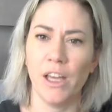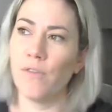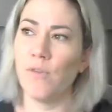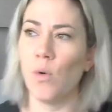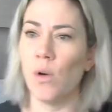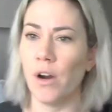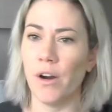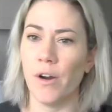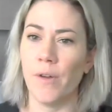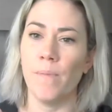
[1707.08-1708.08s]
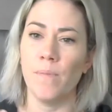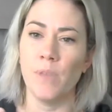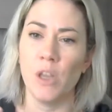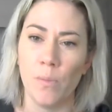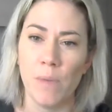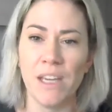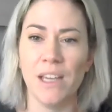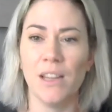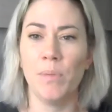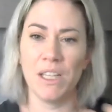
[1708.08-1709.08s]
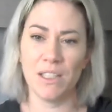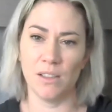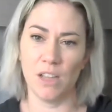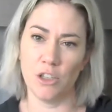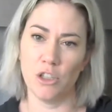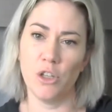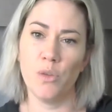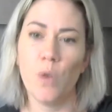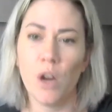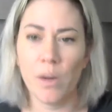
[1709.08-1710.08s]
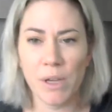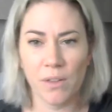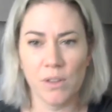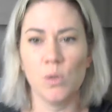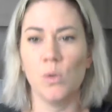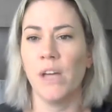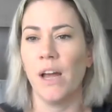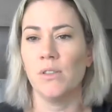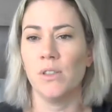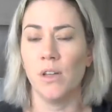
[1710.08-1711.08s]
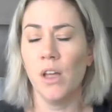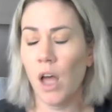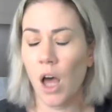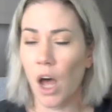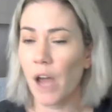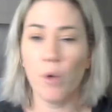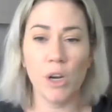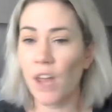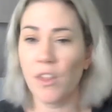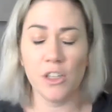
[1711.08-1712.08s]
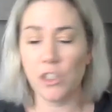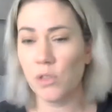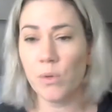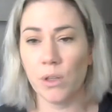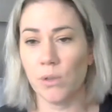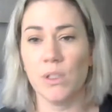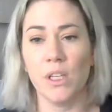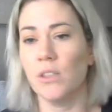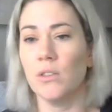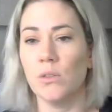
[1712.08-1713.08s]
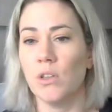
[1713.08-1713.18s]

for, making the pizza lunch, and you want to be on the school council. I want nothing to do with those things.